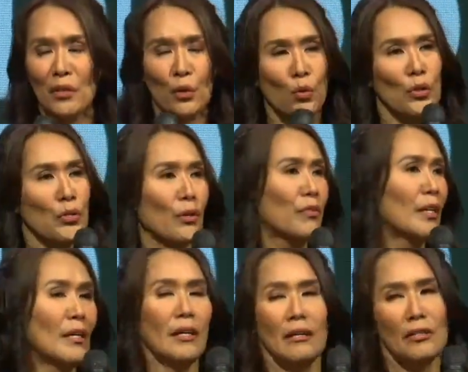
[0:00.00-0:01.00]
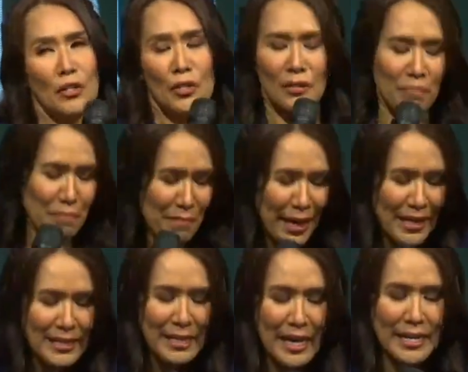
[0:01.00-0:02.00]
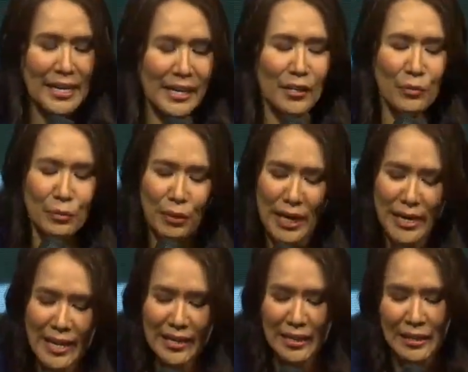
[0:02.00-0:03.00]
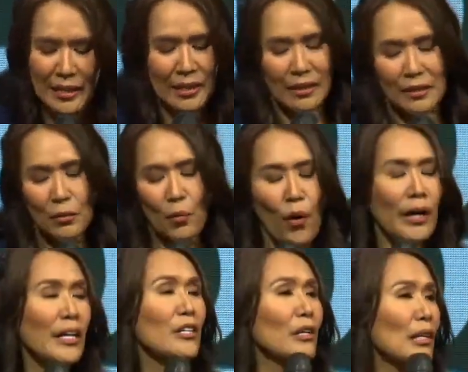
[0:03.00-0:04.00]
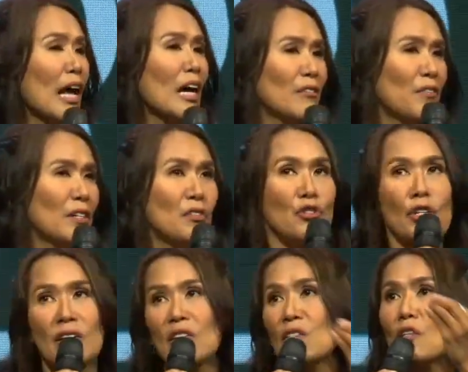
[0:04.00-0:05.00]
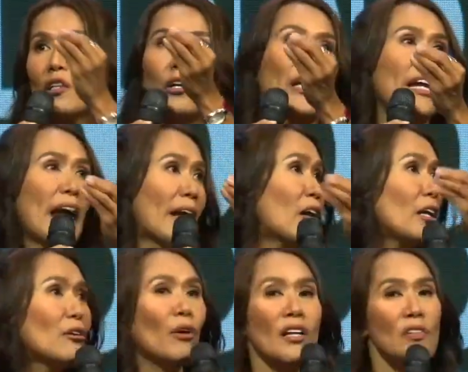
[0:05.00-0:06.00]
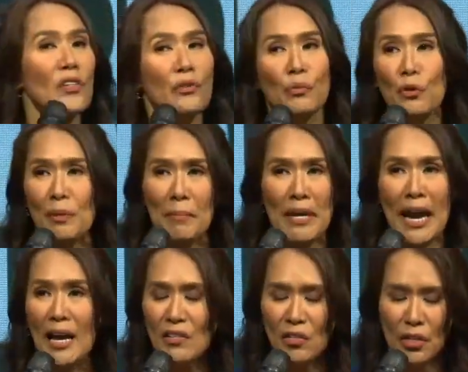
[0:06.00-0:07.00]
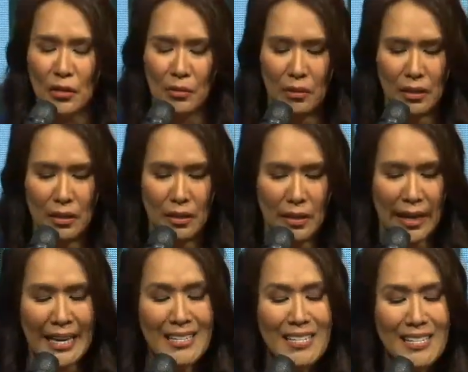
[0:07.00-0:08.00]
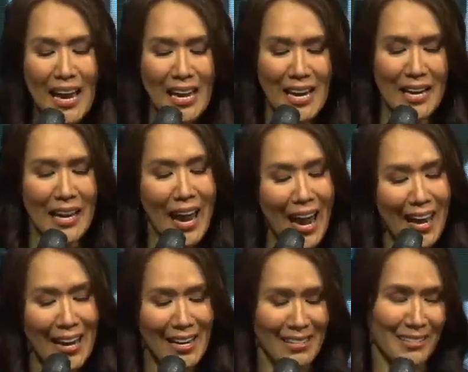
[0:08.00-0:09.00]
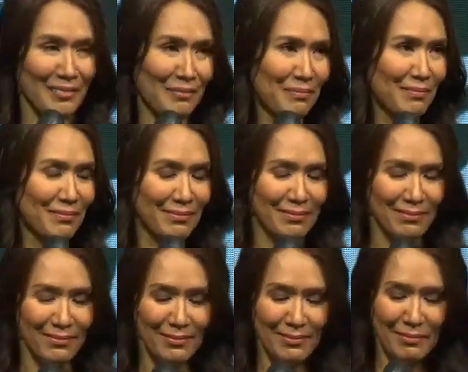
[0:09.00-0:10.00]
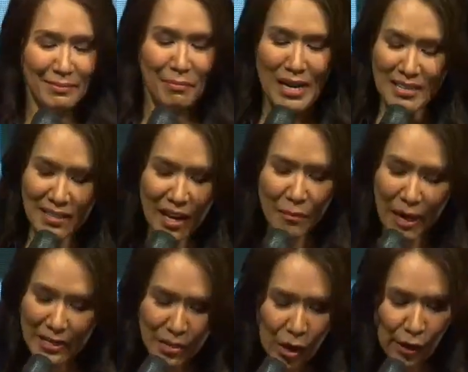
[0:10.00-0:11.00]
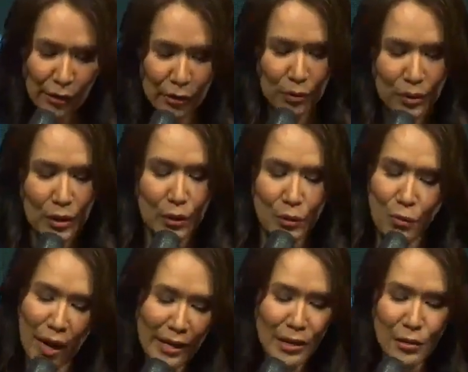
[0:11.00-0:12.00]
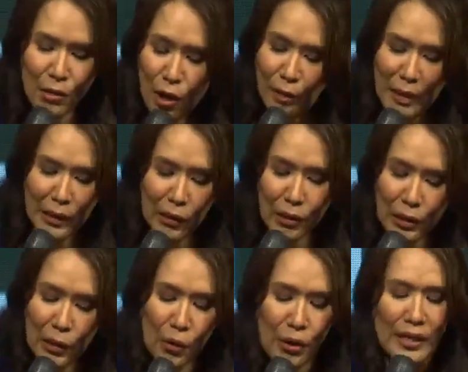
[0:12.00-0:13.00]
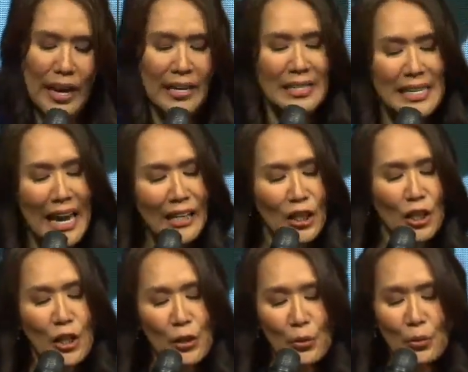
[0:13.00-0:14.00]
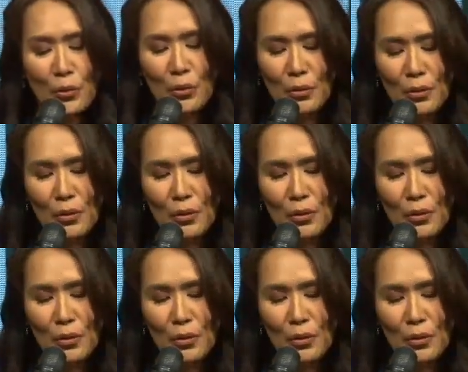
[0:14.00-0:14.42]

in the course of just meditating and reading. What in your life is Jesus looking at? All across this room, let me ask you, and saying, hey, my son, my daughter, why do you call me Lord, Lord, and yet you